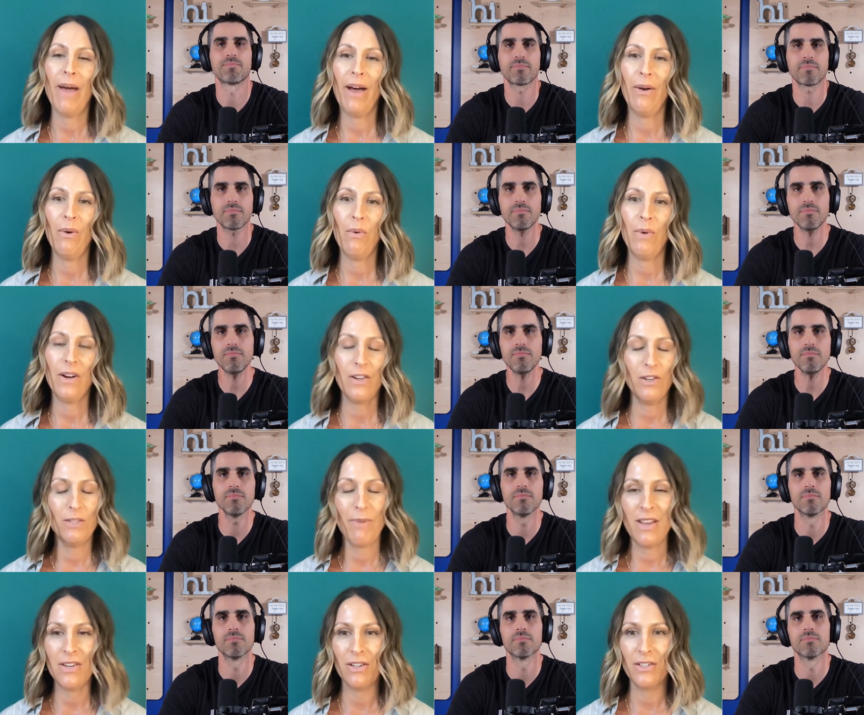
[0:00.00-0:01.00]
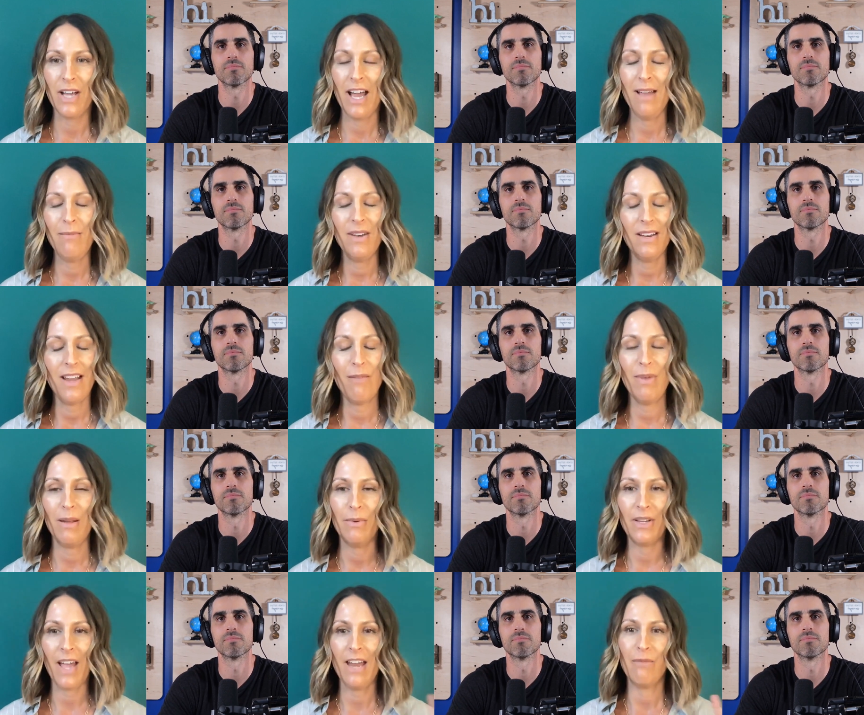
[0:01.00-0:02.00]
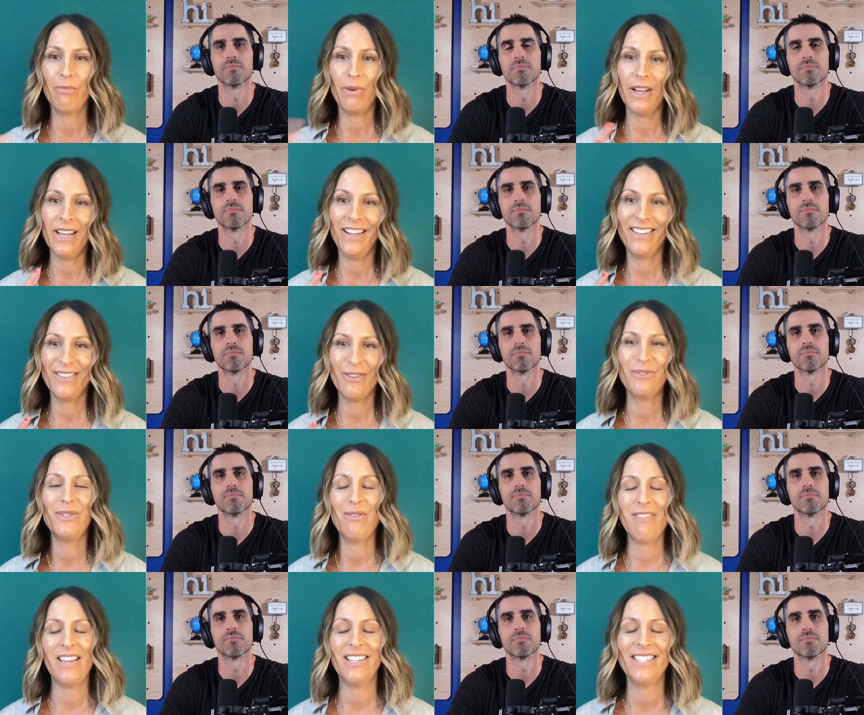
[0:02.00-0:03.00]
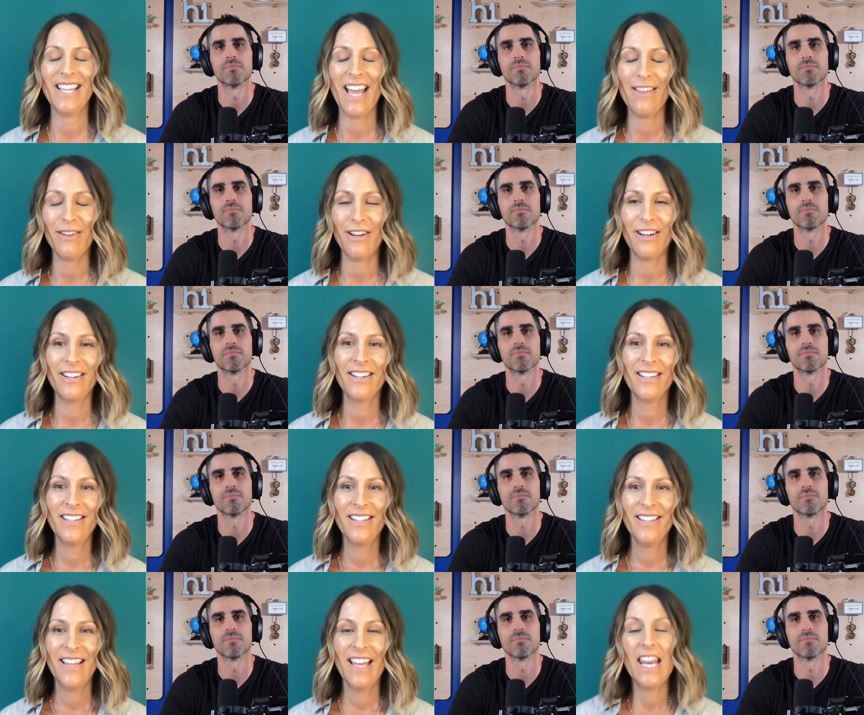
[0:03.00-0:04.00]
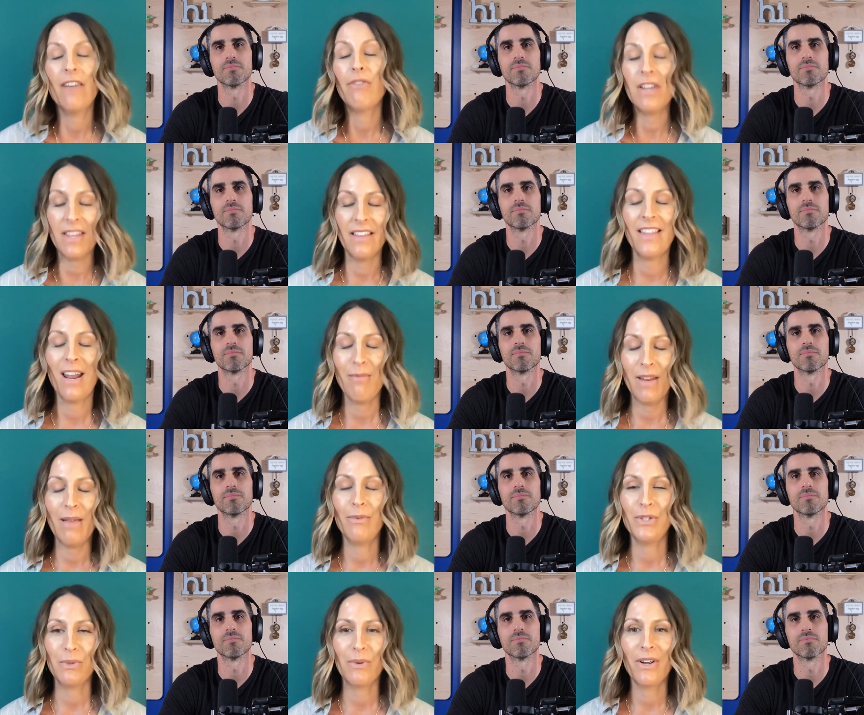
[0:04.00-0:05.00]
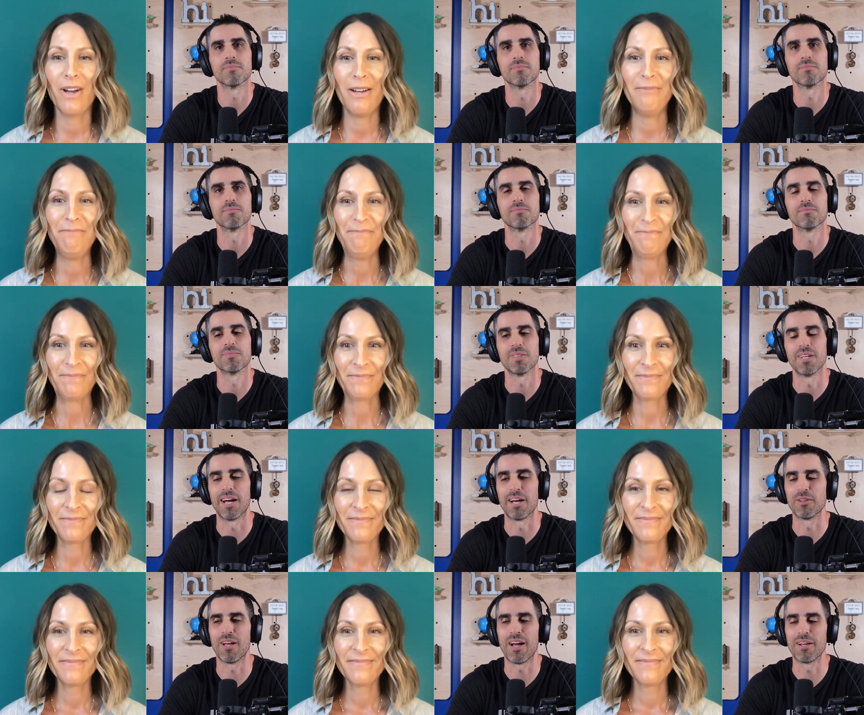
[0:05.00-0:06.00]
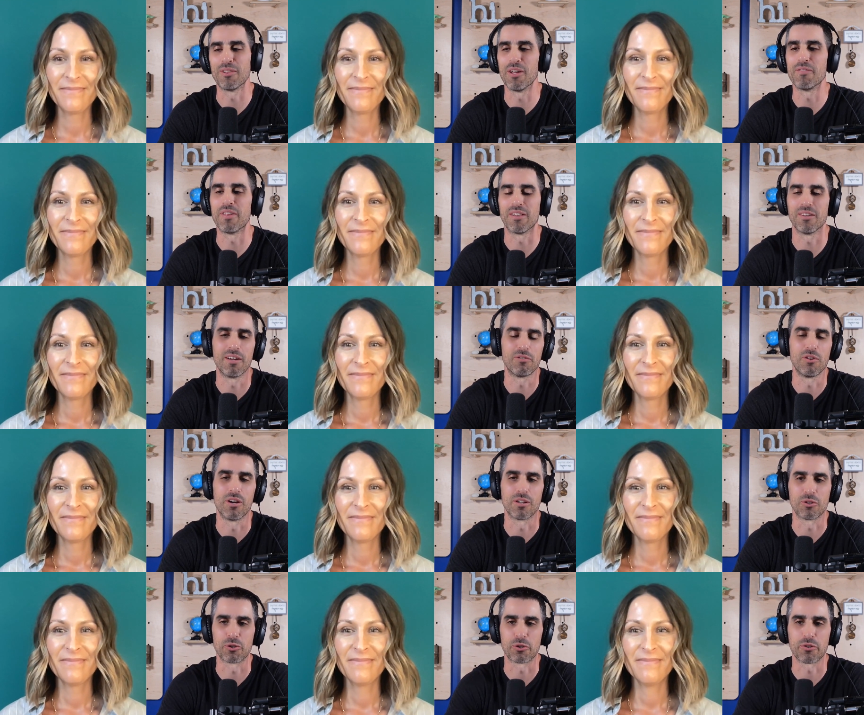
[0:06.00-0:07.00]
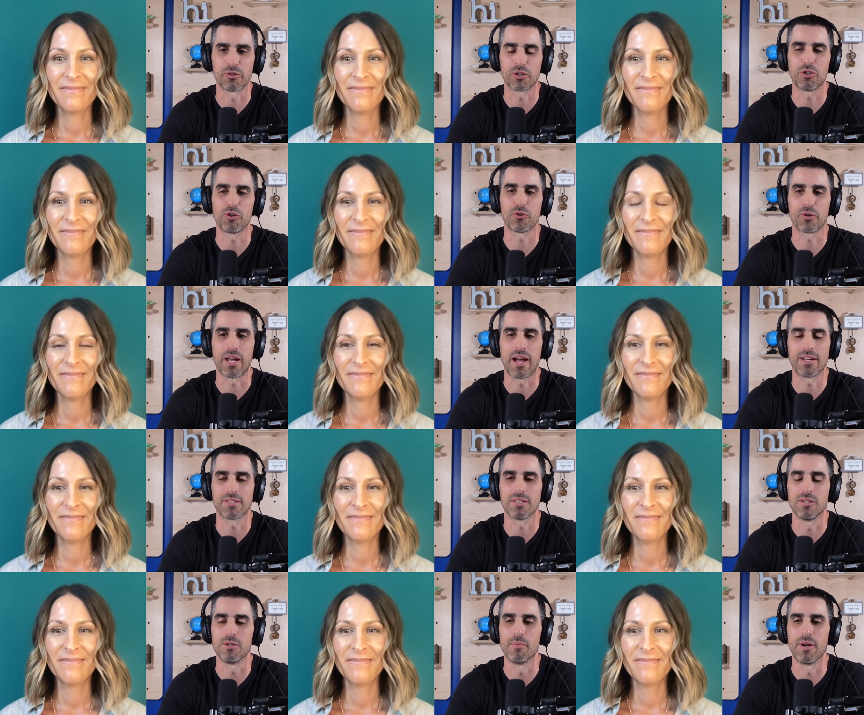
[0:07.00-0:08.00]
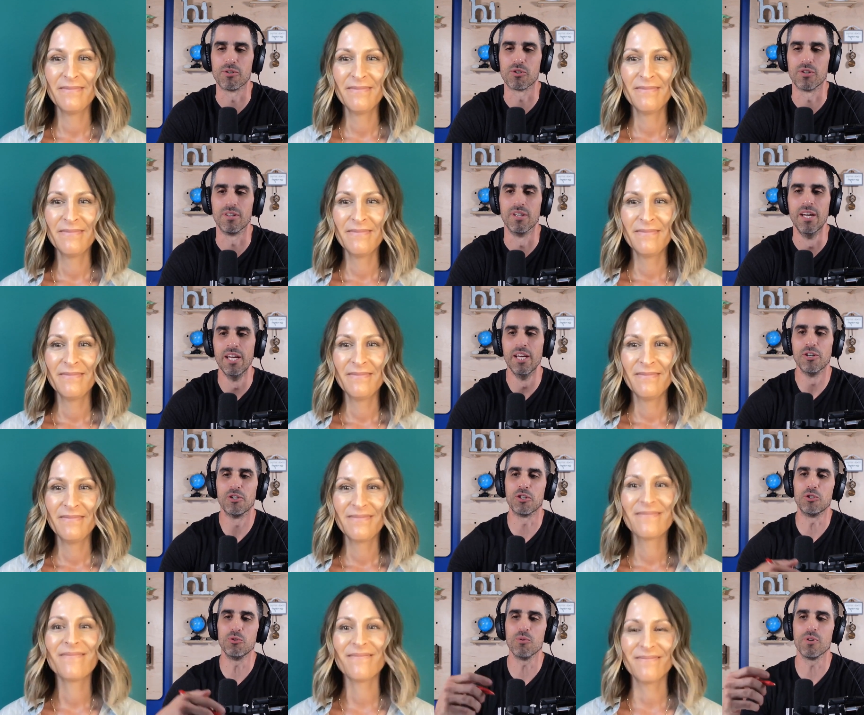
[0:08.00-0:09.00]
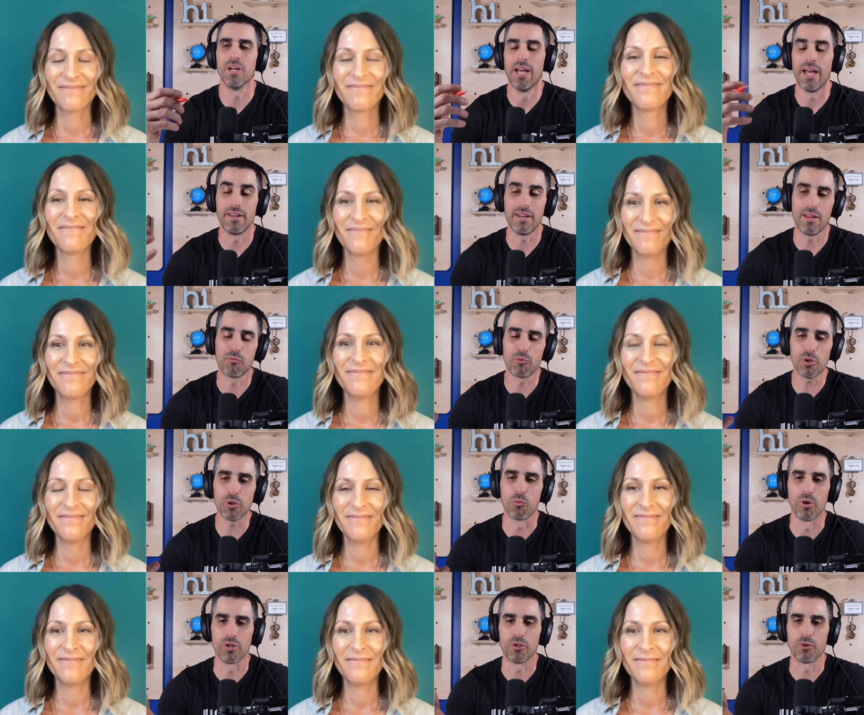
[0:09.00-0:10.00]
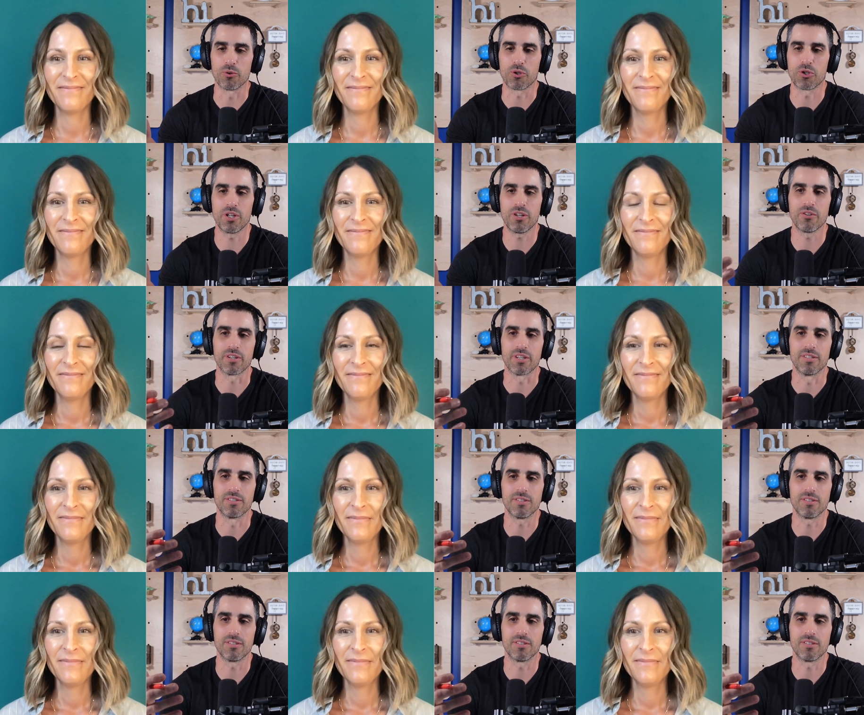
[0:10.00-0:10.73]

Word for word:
Speaker 1: about where you spend your time. And I've been able to kind of bring those two things together in everything that I've been able to work mm on.
Speaker 2: Yeah, I, lo- I, love that lifelong learner, the curiosity you mentioned. Do you mm-hmm. and and really what you're sharing is